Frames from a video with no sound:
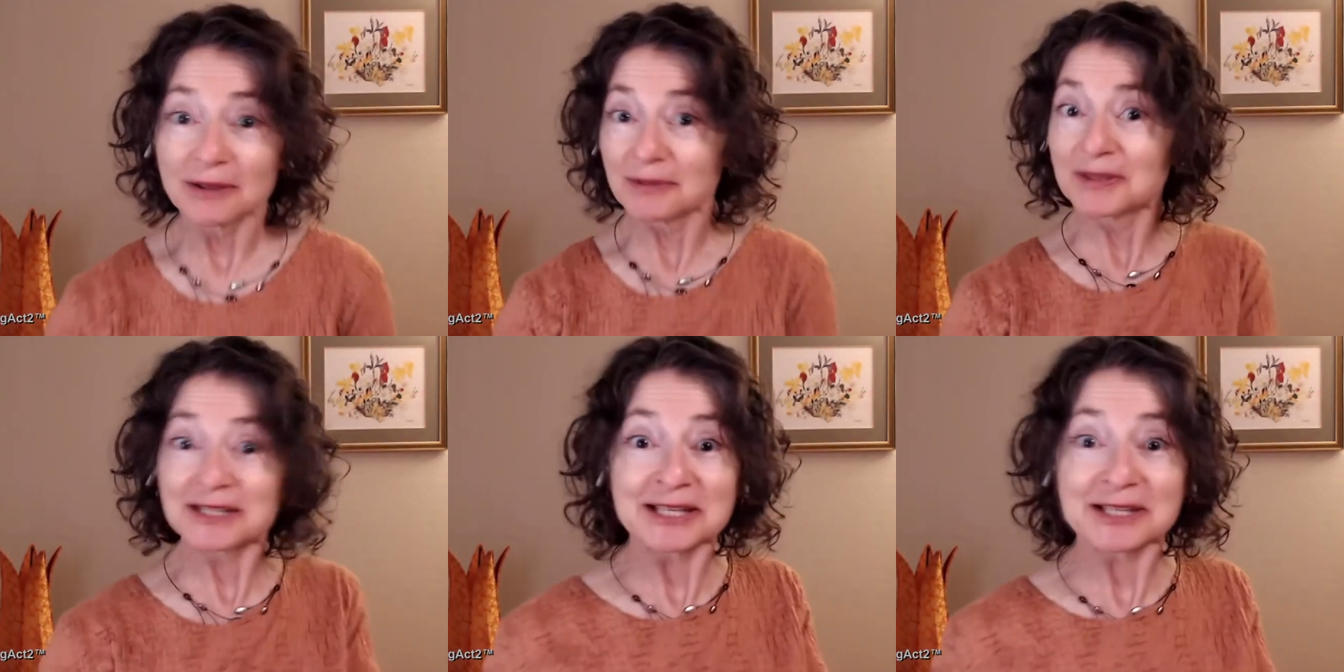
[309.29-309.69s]

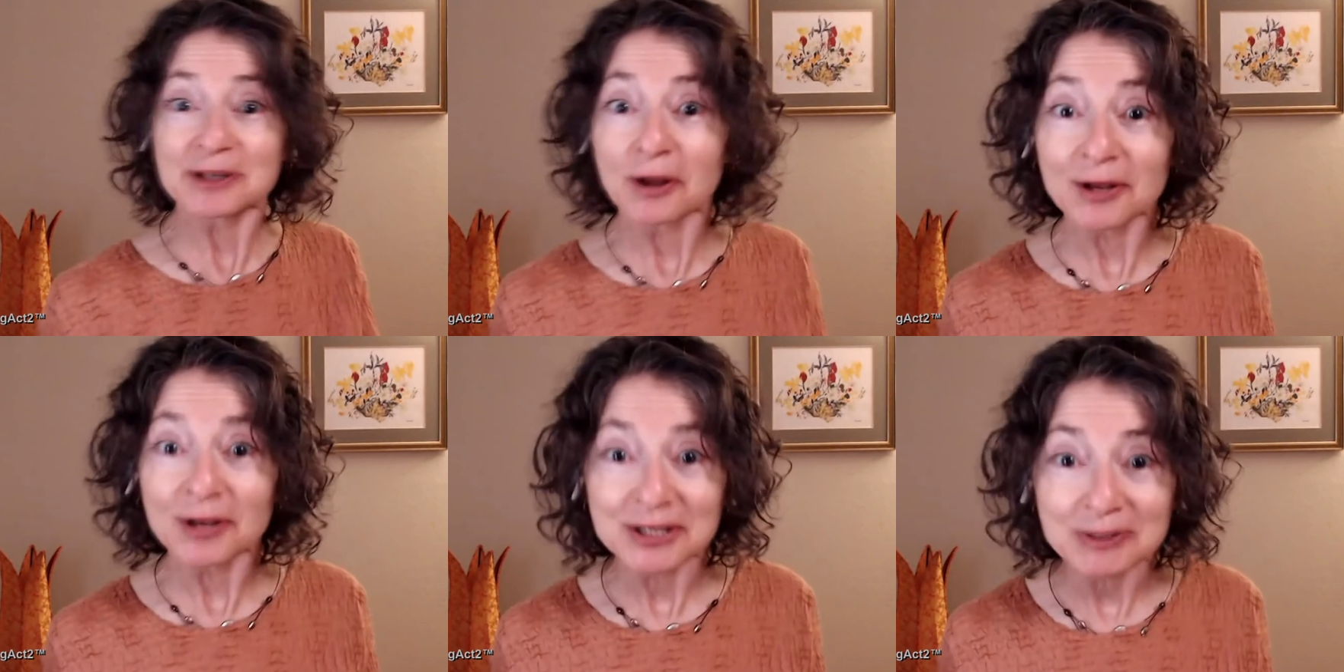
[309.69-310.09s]
This is
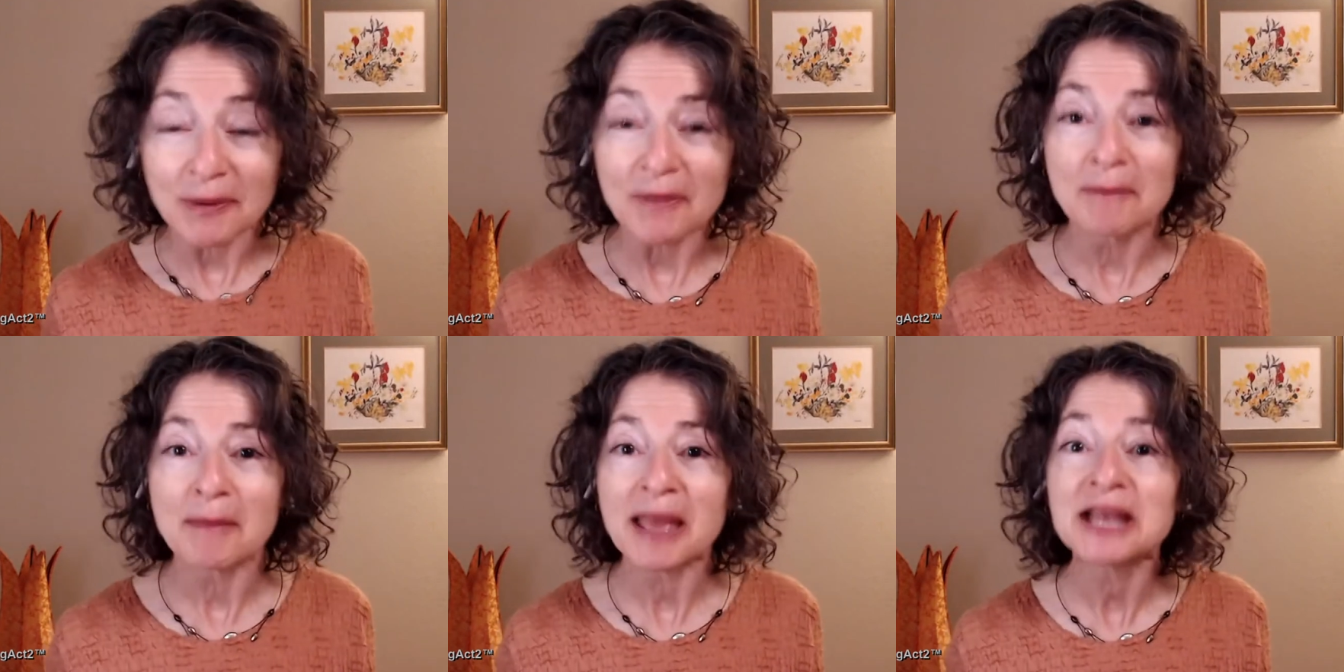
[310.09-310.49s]
also
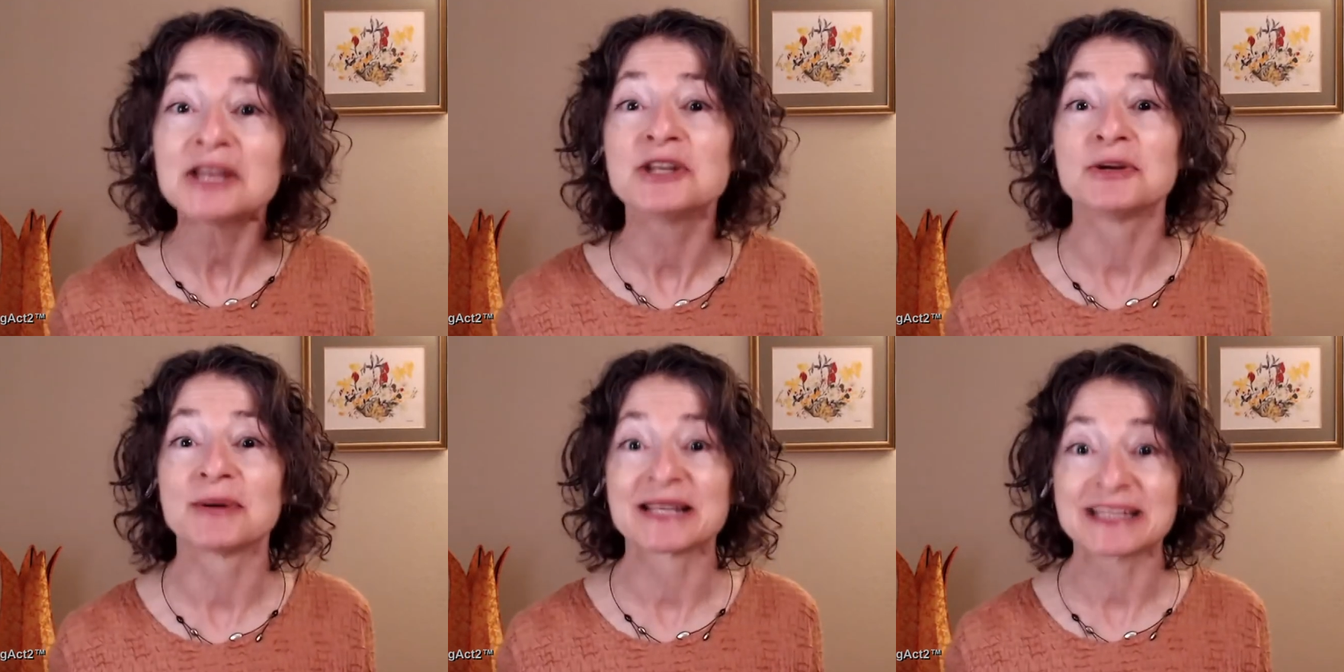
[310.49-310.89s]
on the
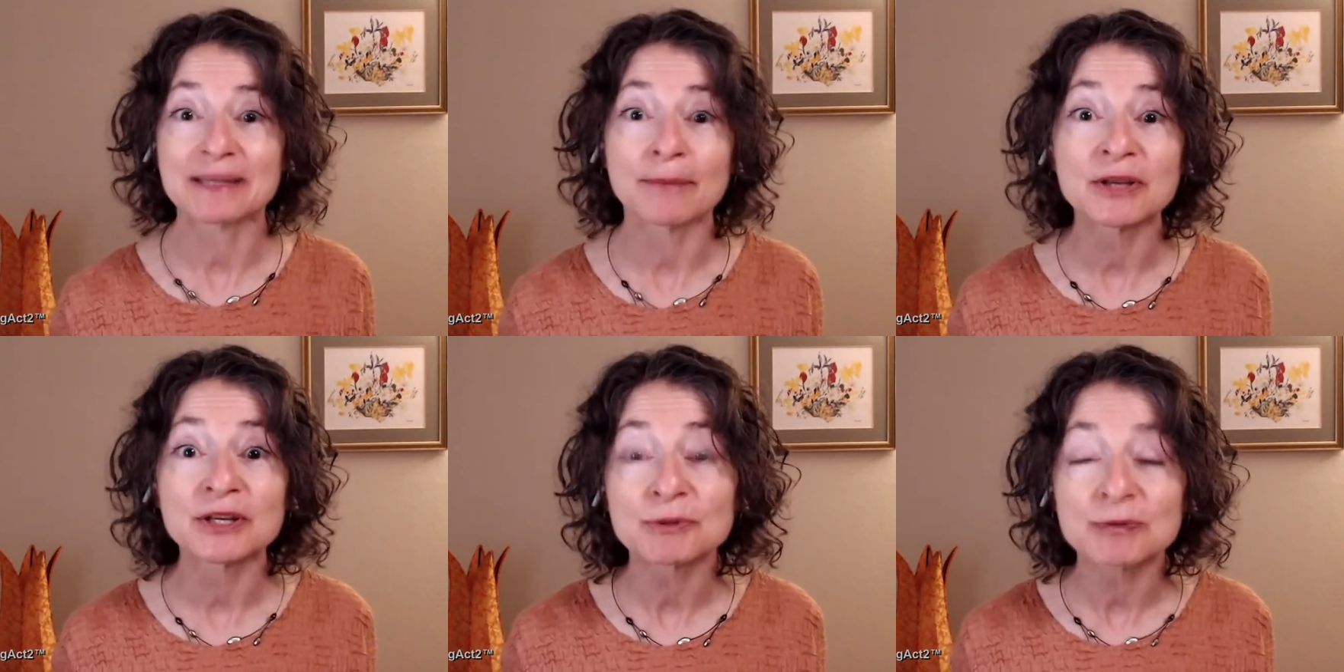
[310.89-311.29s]
menu as
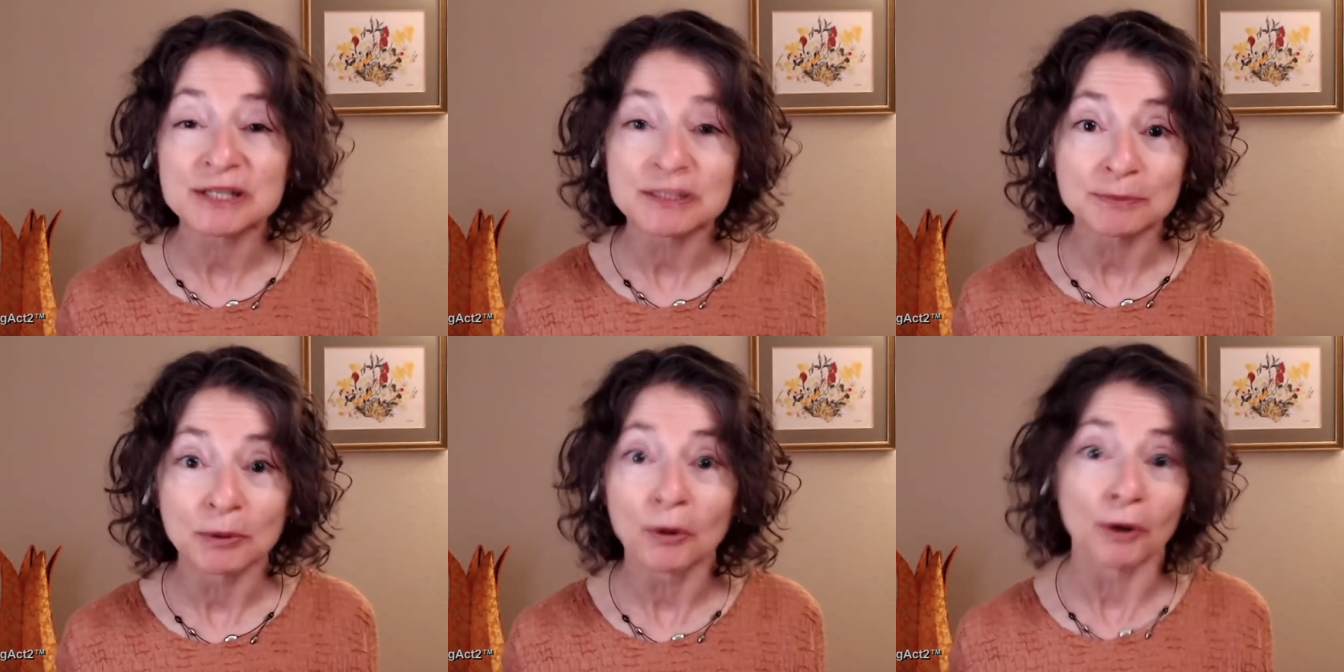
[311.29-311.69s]
something to
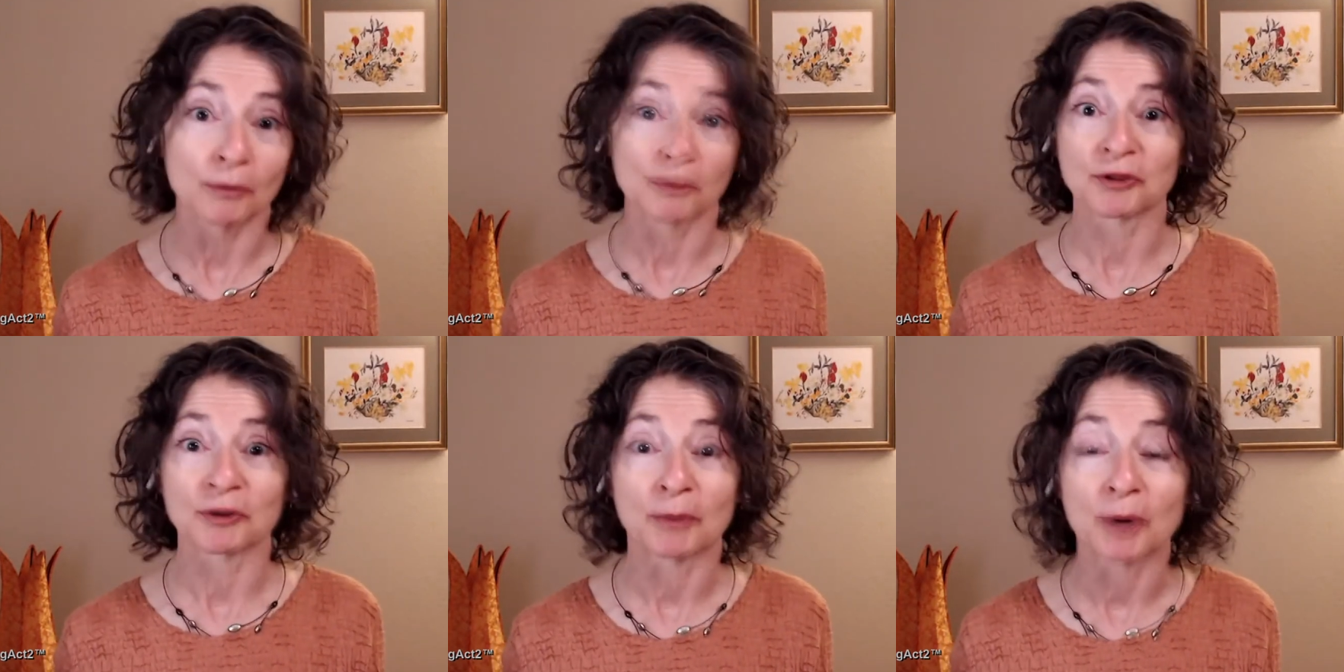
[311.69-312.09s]
explore
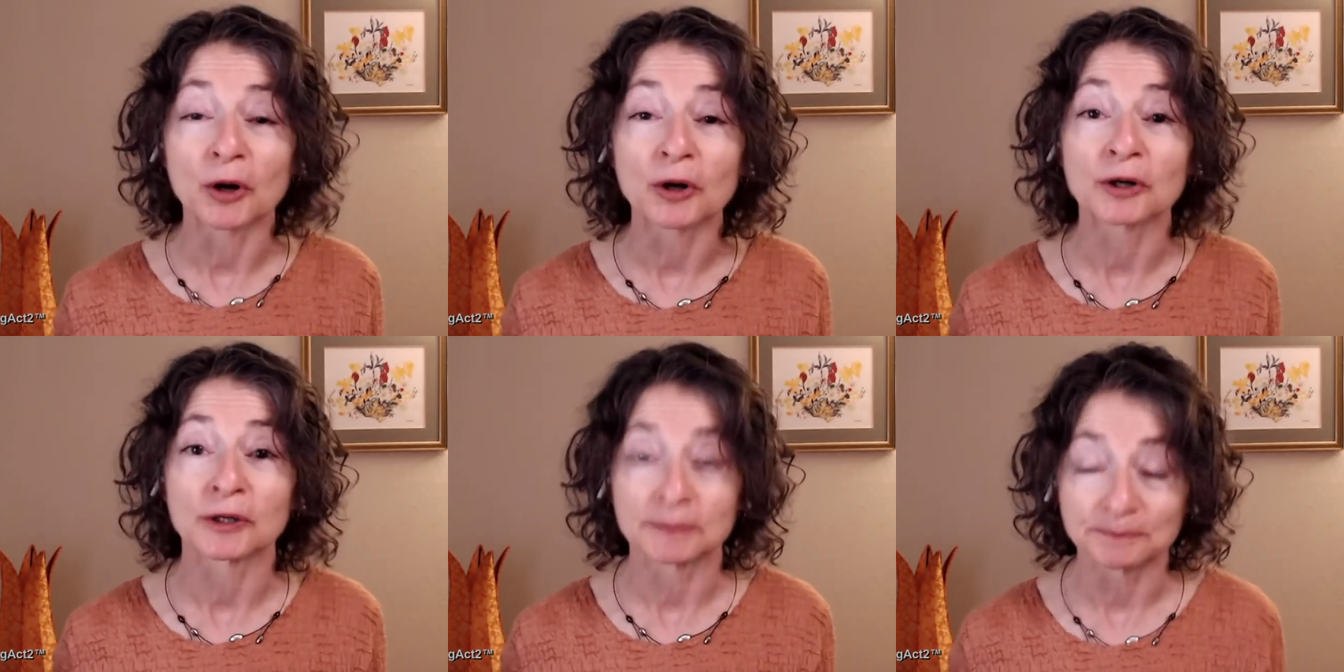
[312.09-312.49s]
with your
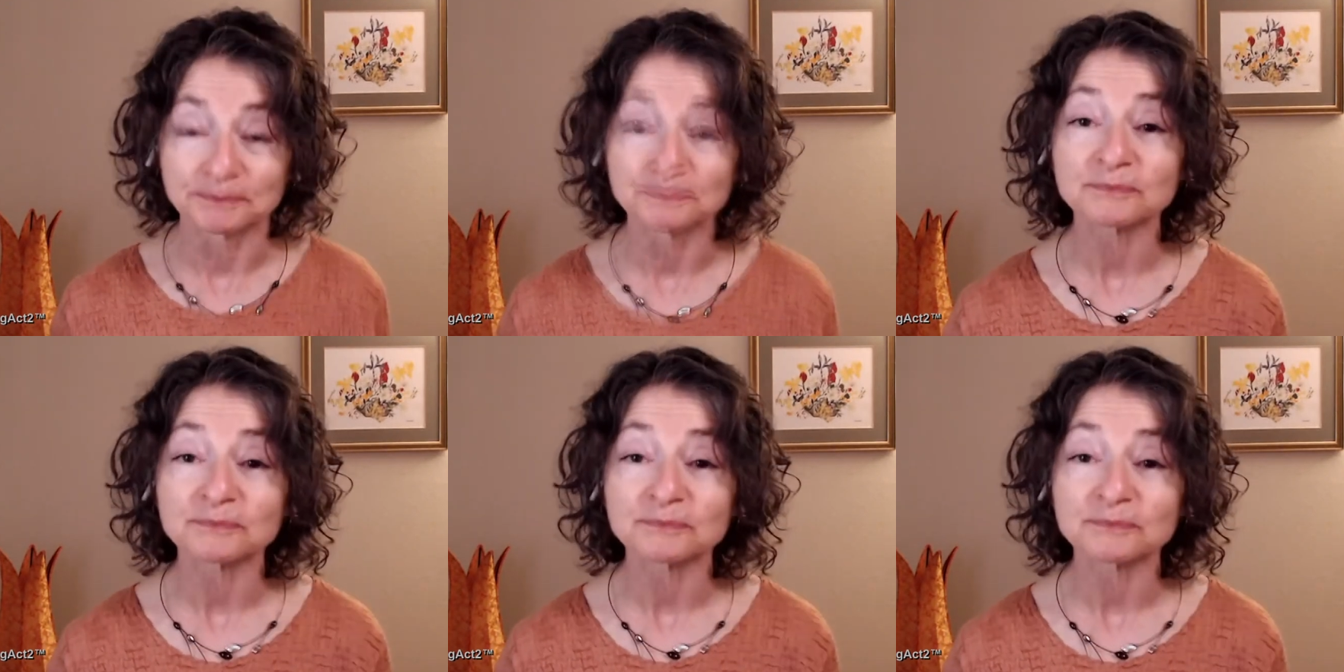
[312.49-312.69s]
partner